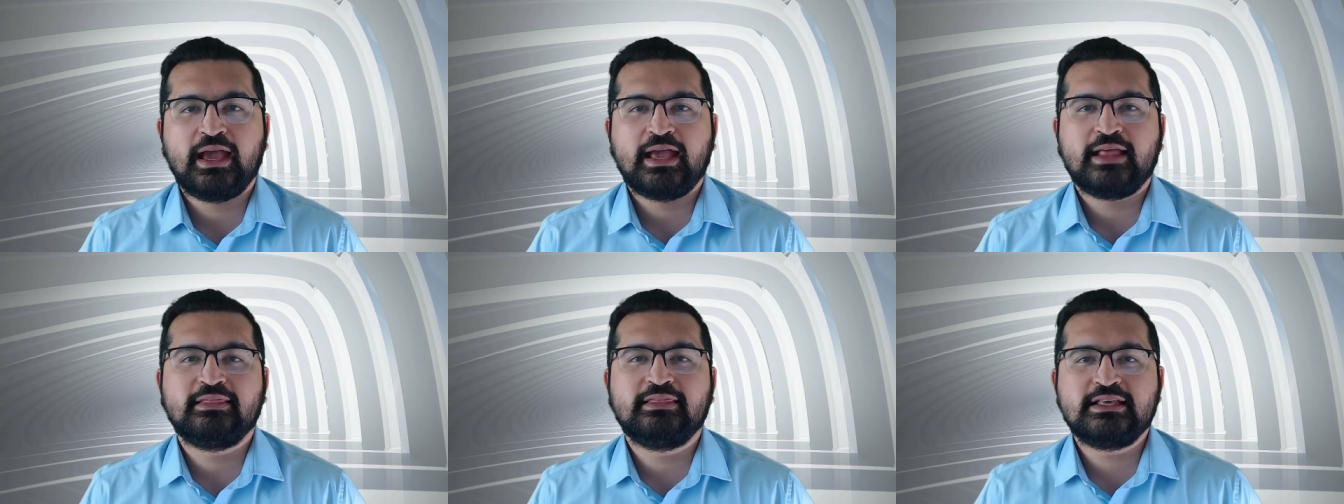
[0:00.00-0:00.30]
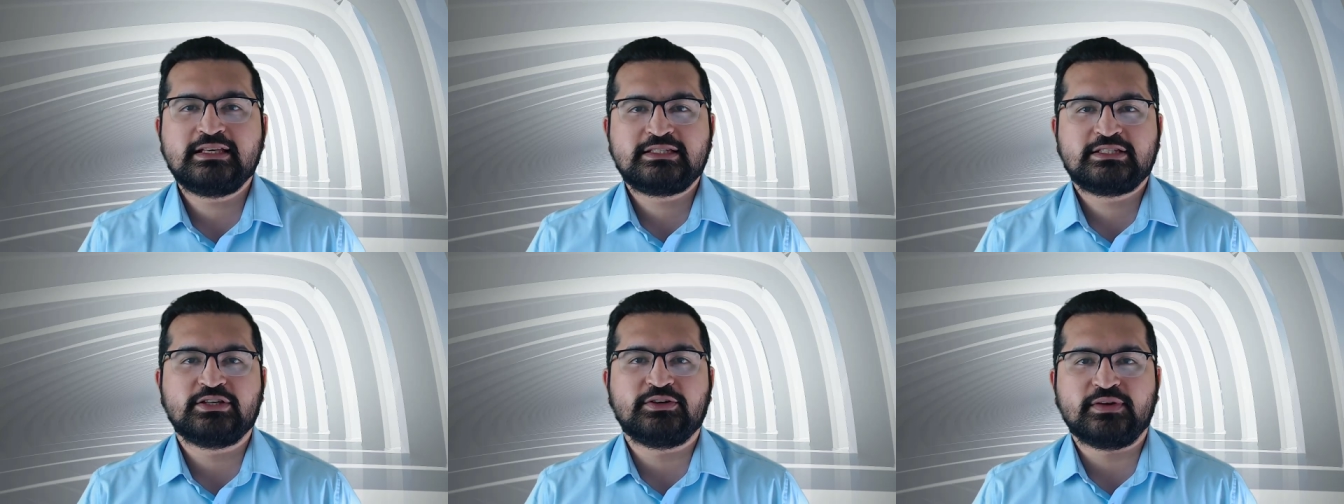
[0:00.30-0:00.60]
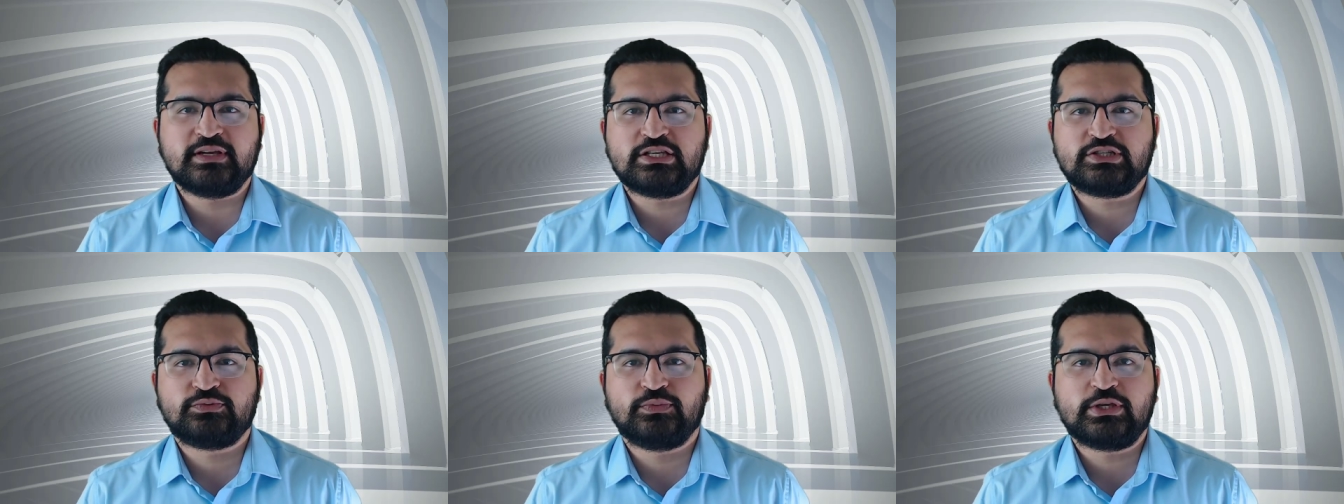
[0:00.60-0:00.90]
In this
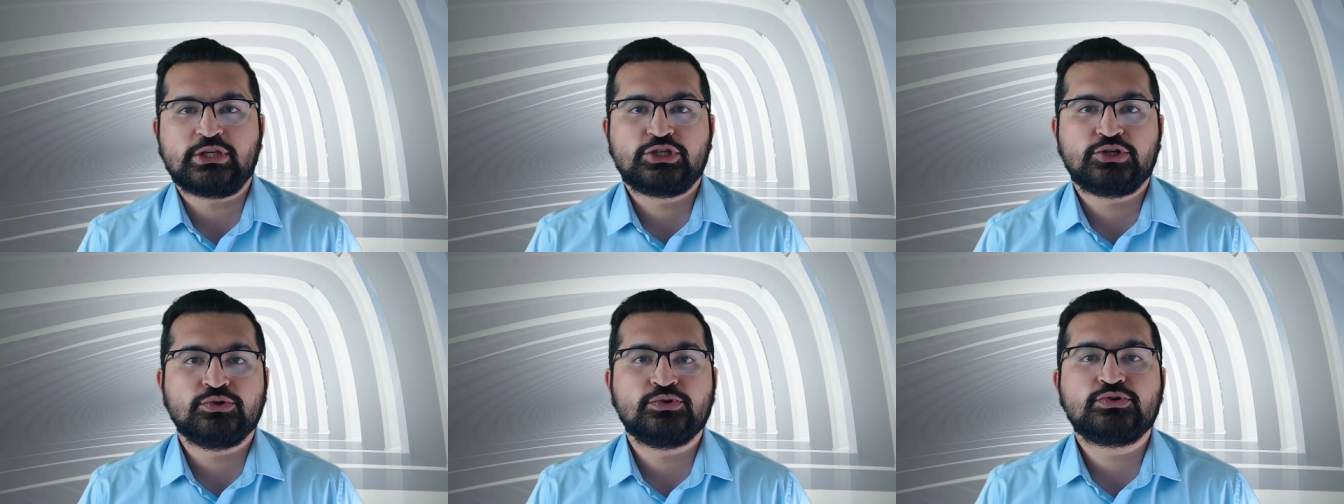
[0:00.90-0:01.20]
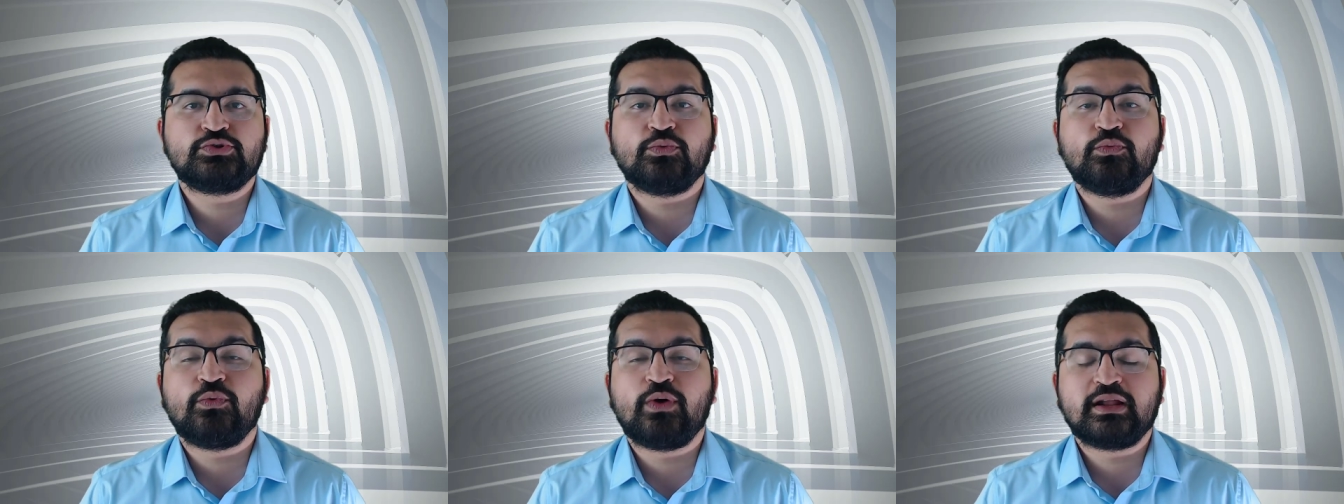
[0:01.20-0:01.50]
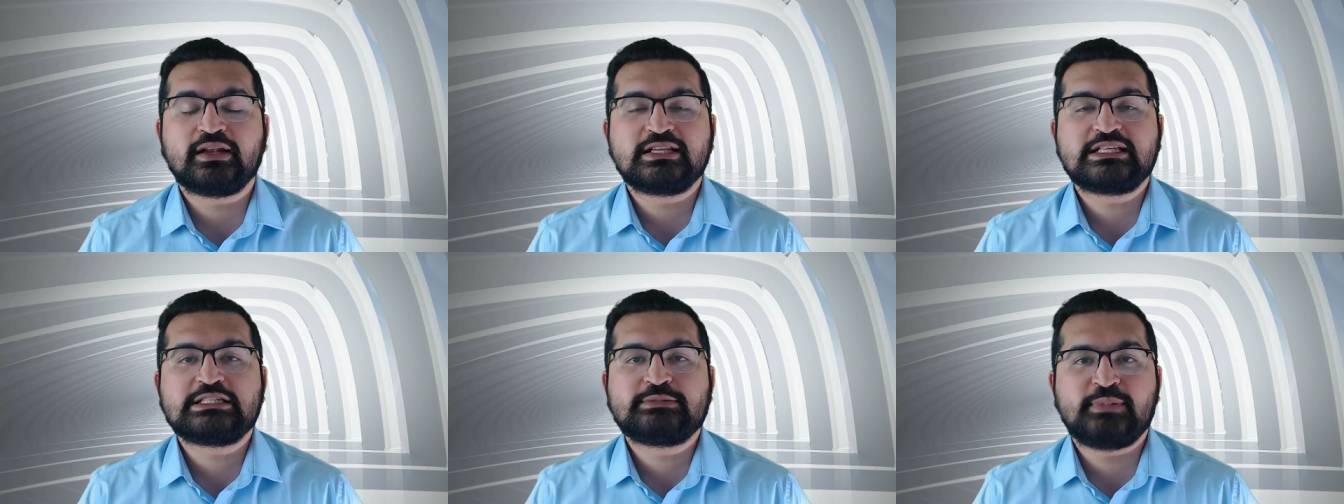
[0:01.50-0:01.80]
series, we choose
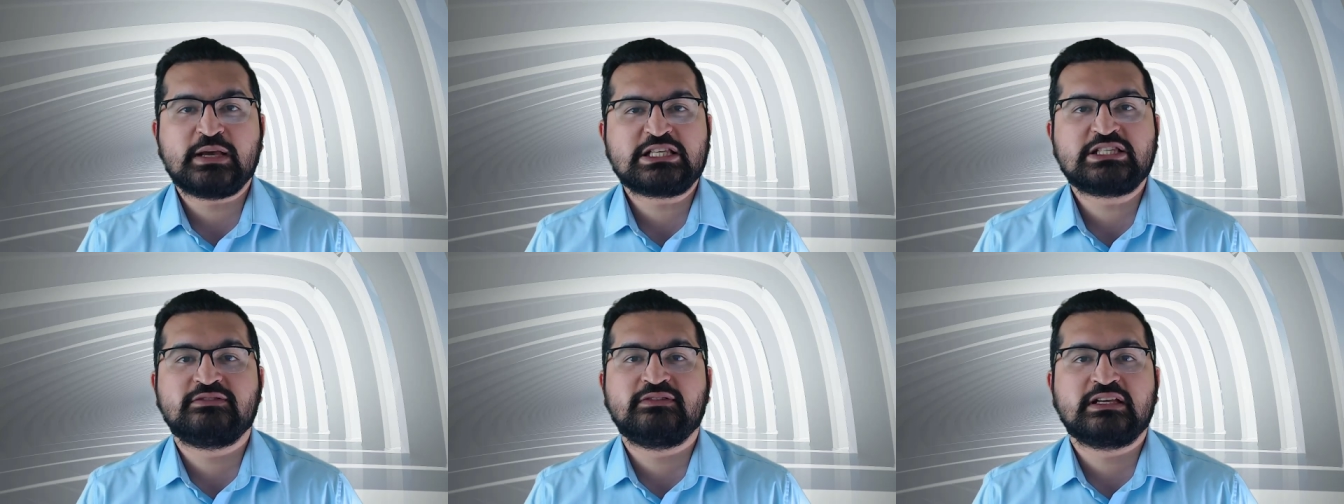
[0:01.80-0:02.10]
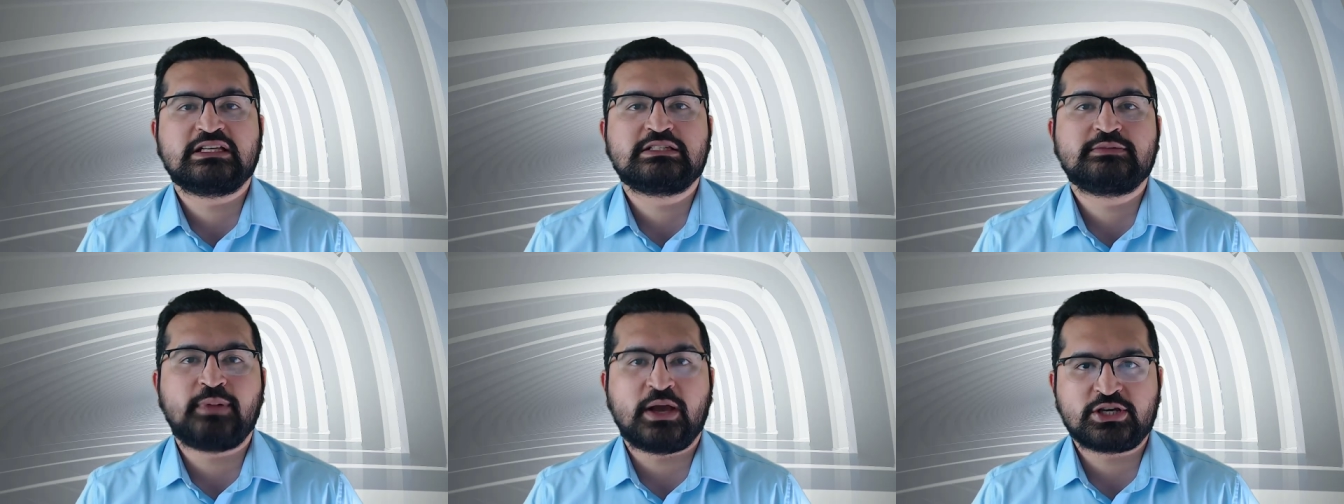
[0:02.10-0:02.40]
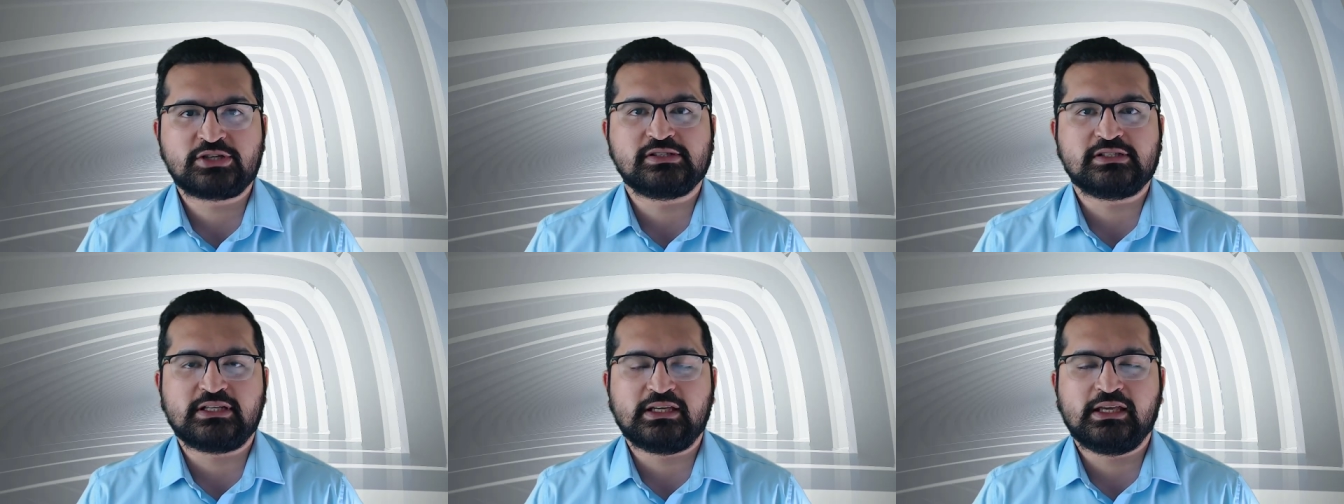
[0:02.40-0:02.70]
one specific
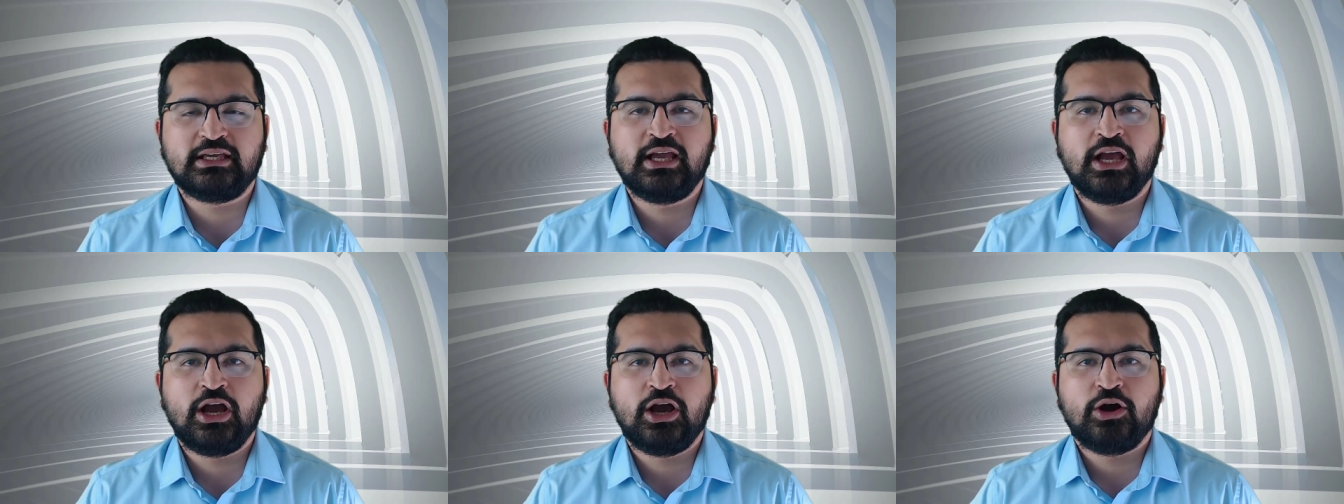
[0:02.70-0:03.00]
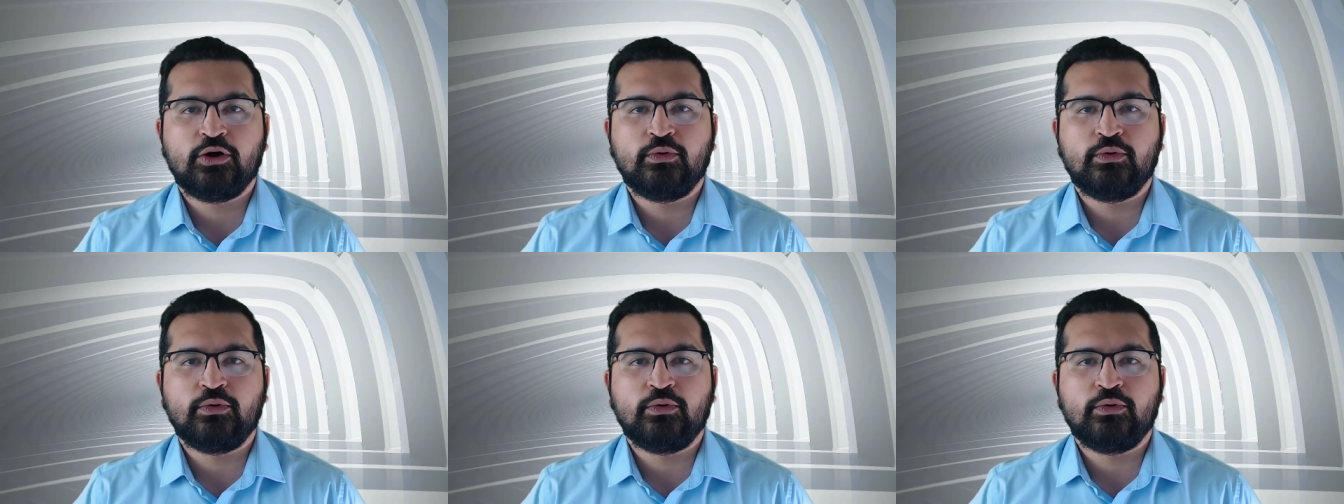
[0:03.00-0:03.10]
specialty